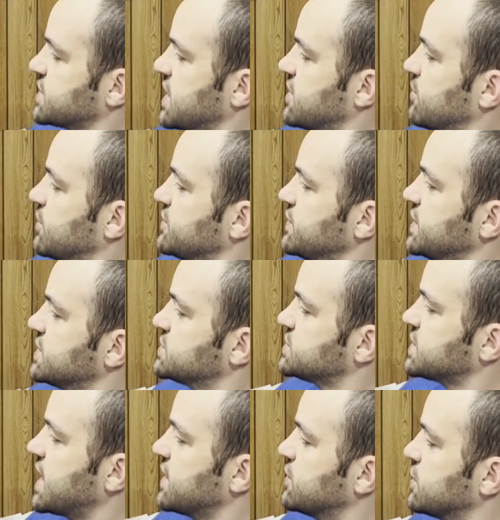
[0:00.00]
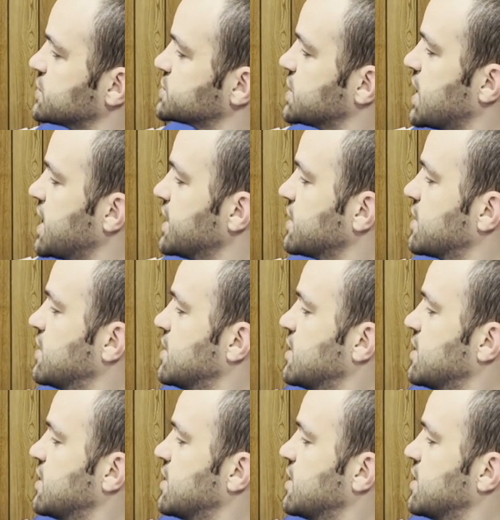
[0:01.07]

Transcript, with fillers: kind of what the inside looks like.